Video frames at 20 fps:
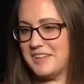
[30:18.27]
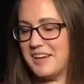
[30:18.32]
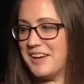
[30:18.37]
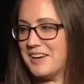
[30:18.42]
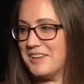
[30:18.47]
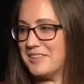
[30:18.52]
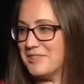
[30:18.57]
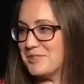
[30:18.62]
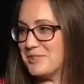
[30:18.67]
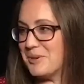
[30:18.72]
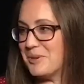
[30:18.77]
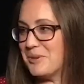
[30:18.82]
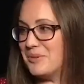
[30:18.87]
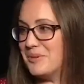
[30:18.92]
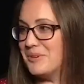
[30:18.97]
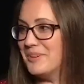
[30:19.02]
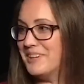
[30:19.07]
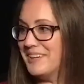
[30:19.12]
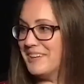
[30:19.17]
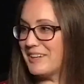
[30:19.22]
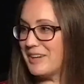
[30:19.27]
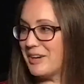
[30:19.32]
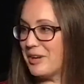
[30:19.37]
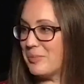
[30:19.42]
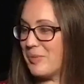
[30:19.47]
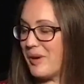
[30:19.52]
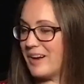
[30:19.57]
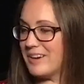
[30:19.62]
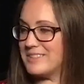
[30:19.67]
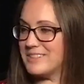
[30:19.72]
So
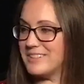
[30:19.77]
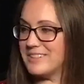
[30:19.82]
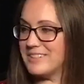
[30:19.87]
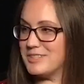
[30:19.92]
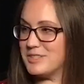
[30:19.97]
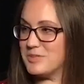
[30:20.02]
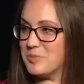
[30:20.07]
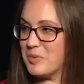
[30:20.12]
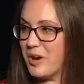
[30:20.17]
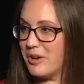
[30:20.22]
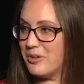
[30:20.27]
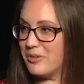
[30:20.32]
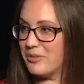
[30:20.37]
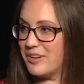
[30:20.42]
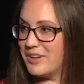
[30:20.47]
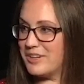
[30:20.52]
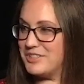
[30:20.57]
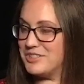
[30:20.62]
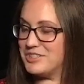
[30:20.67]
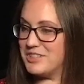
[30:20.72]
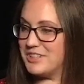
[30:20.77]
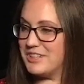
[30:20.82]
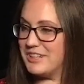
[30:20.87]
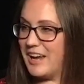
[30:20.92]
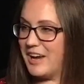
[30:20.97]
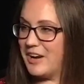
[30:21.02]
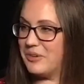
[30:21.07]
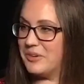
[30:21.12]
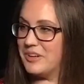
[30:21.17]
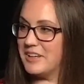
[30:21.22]
chiropractic is broad range in
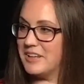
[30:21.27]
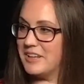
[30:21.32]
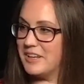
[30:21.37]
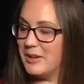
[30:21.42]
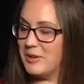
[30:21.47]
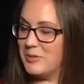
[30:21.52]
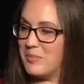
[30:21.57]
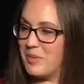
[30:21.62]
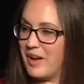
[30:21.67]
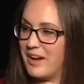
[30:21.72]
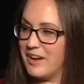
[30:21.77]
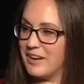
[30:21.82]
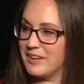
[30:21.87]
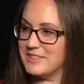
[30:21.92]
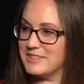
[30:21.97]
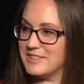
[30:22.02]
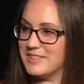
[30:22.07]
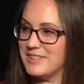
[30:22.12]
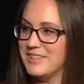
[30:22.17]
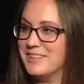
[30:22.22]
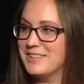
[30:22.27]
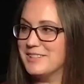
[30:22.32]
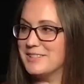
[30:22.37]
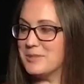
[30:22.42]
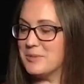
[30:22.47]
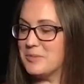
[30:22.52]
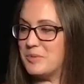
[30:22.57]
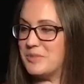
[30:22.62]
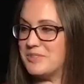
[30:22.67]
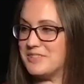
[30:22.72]
how it can impact
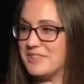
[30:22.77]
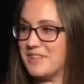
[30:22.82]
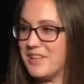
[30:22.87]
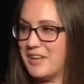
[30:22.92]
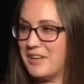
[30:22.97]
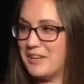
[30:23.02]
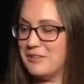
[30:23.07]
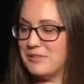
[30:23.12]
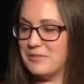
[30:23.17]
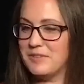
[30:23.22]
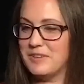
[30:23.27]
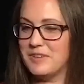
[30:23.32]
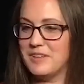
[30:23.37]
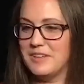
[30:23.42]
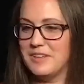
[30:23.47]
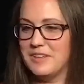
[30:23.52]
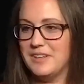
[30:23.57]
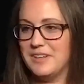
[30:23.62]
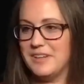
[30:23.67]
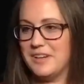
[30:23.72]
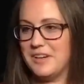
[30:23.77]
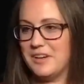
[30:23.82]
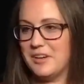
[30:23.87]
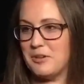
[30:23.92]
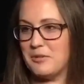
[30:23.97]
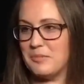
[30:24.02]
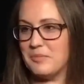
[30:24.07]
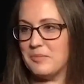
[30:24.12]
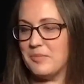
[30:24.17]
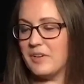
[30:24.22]
someone's life.
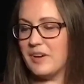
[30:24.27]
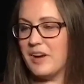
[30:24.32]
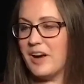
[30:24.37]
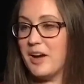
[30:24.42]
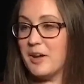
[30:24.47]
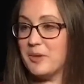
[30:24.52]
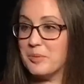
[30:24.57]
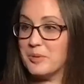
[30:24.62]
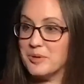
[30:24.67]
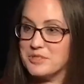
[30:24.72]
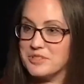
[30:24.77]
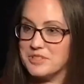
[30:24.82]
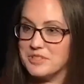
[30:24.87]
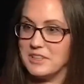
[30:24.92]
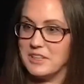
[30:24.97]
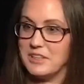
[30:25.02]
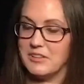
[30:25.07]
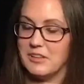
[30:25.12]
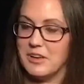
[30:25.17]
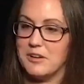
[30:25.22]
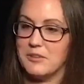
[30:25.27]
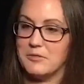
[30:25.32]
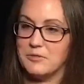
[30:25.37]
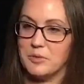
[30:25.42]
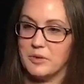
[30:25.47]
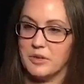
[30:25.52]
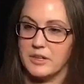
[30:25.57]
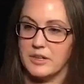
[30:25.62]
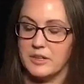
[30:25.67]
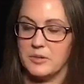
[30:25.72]
I personally love
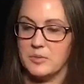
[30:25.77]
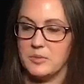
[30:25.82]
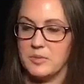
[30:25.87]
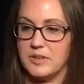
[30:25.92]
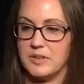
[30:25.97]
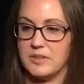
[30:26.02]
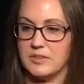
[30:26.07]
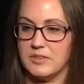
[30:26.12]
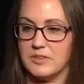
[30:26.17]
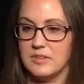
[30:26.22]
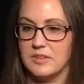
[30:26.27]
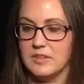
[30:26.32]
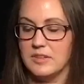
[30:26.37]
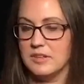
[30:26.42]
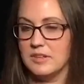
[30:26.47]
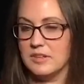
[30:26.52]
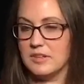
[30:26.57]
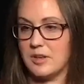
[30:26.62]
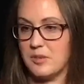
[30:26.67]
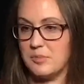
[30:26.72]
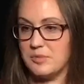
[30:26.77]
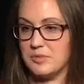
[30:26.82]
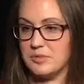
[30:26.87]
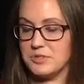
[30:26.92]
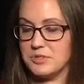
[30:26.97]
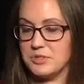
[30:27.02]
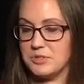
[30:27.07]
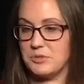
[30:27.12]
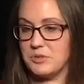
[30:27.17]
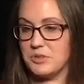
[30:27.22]
working with
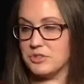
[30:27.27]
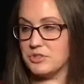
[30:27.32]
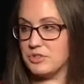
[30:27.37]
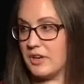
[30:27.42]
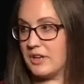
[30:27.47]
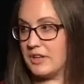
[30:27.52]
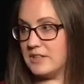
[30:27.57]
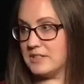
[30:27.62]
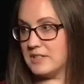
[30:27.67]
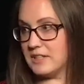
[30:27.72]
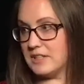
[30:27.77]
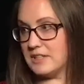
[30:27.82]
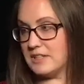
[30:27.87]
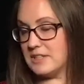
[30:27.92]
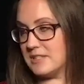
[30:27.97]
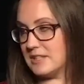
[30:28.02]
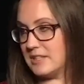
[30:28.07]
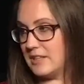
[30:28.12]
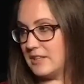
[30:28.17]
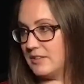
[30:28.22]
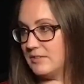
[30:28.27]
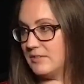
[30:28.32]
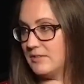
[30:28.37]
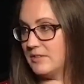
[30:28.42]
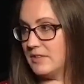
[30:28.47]
couples who are trying to conceive.